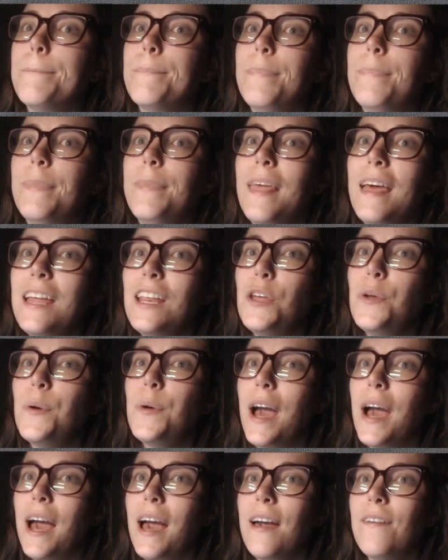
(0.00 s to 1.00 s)
Then you
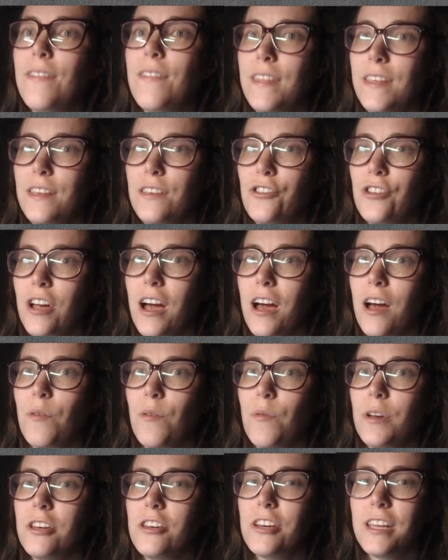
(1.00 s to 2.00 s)
have this shot,
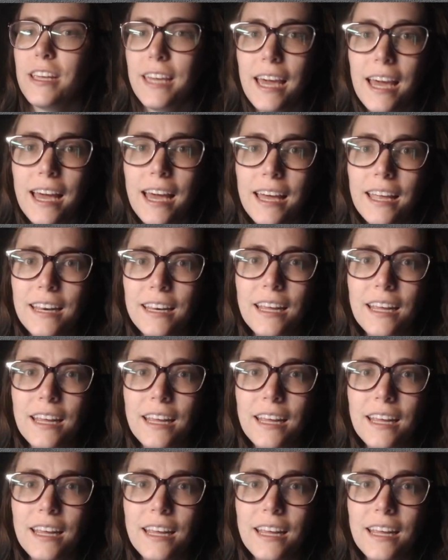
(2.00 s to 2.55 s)
which again,